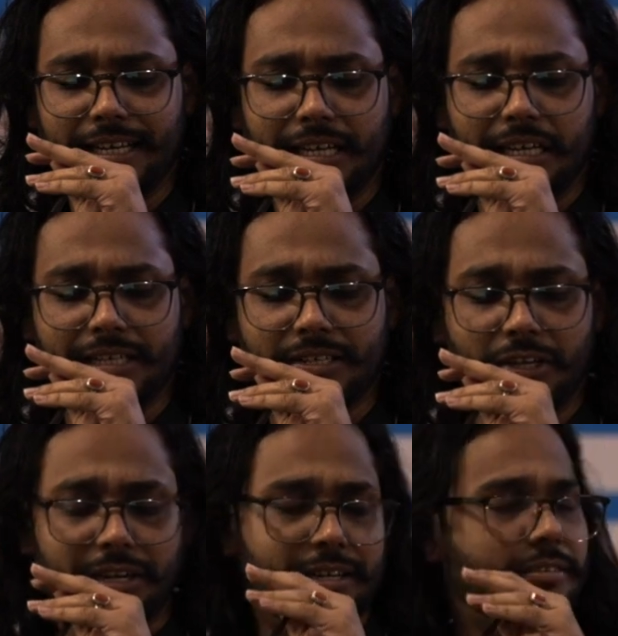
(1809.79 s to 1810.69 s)
It's
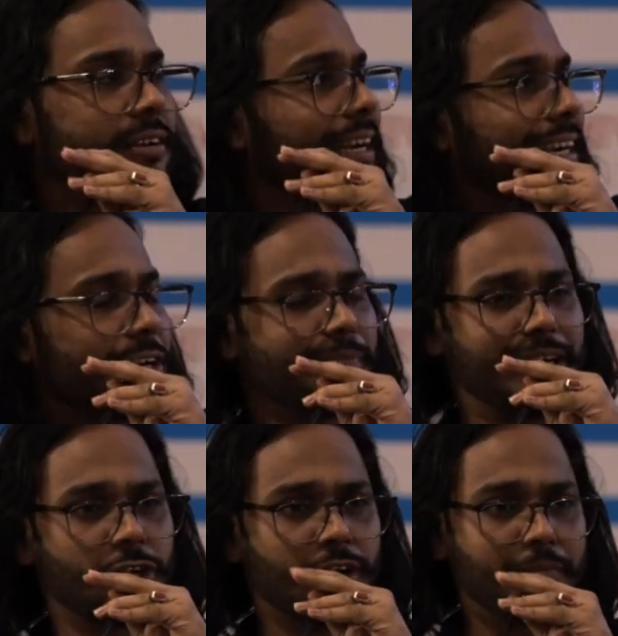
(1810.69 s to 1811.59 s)
not related to my
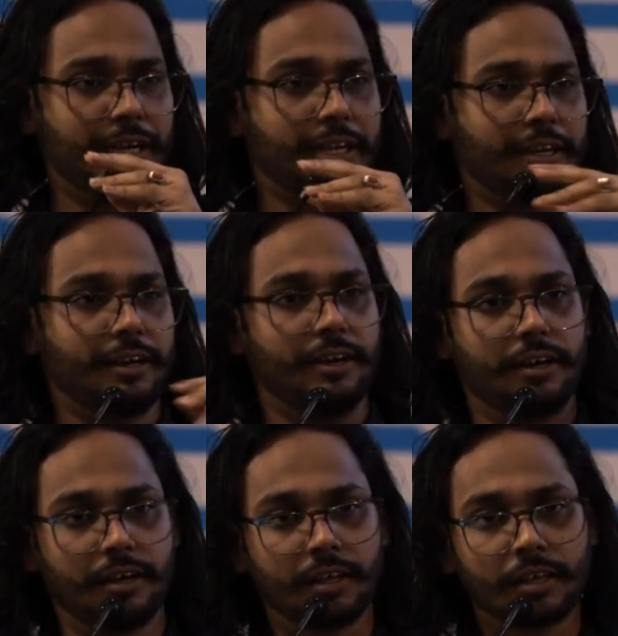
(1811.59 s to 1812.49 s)
talk,
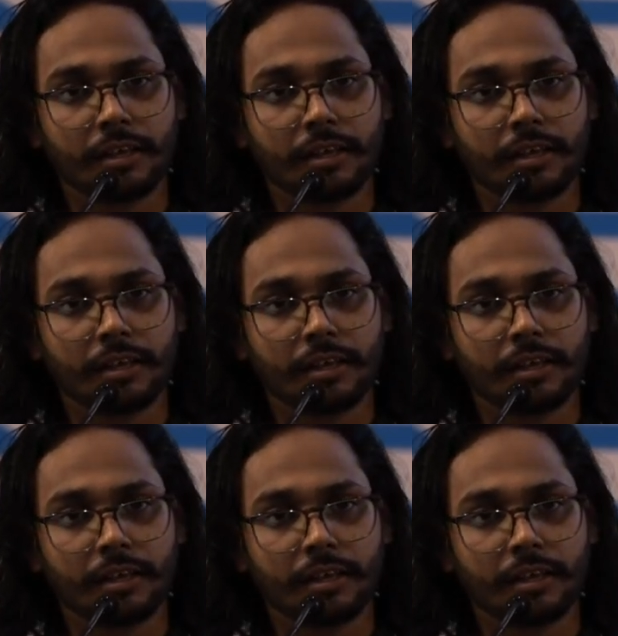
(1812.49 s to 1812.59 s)
but